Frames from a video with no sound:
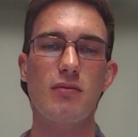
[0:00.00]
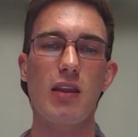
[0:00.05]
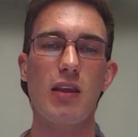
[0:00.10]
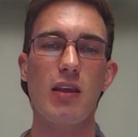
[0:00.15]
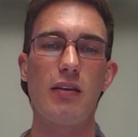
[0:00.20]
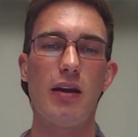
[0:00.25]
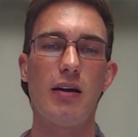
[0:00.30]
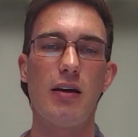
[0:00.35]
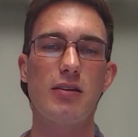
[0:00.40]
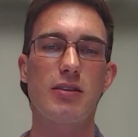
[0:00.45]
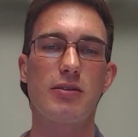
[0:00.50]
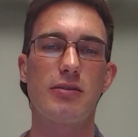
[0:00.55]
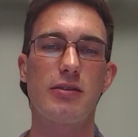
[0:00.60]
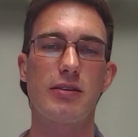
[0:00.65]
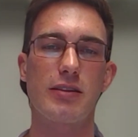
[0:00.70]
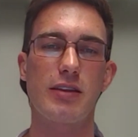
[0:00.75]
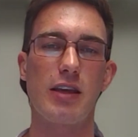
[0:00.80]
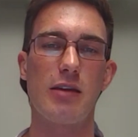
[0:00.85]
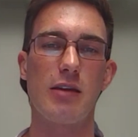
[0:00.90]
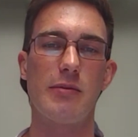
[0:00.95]
They also
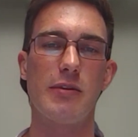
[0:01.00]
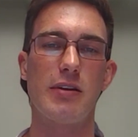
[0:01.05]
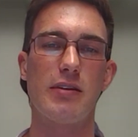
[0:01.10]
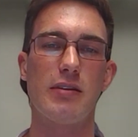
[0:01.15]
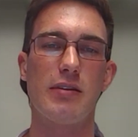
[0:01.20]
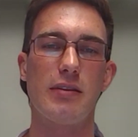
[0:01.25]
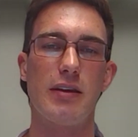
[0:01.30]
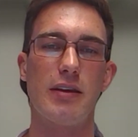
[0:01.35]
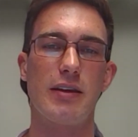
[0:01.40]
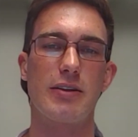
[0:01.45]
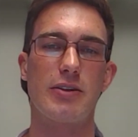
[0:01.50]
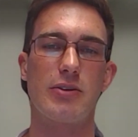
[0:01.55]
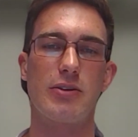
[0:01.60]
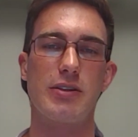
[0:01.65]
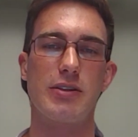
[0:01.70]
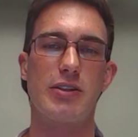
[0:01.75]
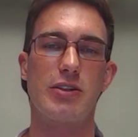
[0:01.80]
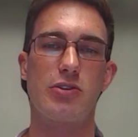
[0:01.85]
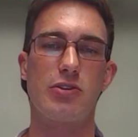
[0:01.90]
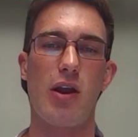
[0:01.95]
examined the
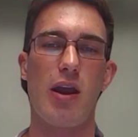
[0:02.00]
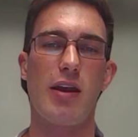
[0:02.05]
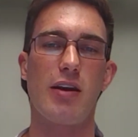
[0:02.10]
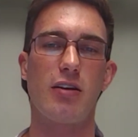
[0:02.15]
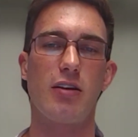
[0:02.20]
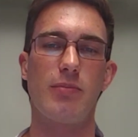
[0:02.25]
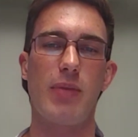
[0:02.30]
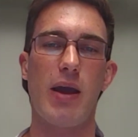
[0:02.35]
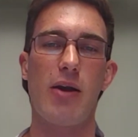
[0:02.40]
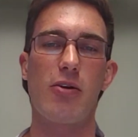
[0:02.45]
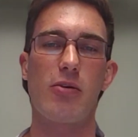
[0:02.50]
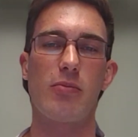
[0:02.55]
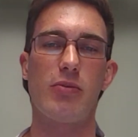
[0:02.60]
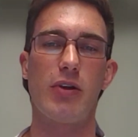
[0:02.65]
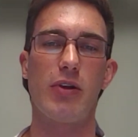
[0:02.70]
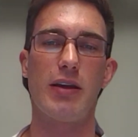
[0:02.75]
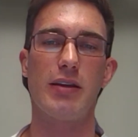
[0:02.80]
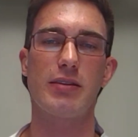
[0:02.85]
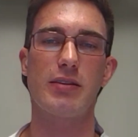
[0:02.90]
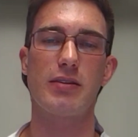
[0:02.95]
increased strain on power
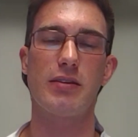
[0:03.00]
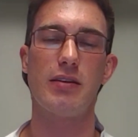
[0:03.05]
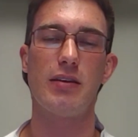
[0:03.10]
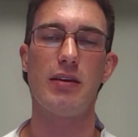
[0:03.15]
plants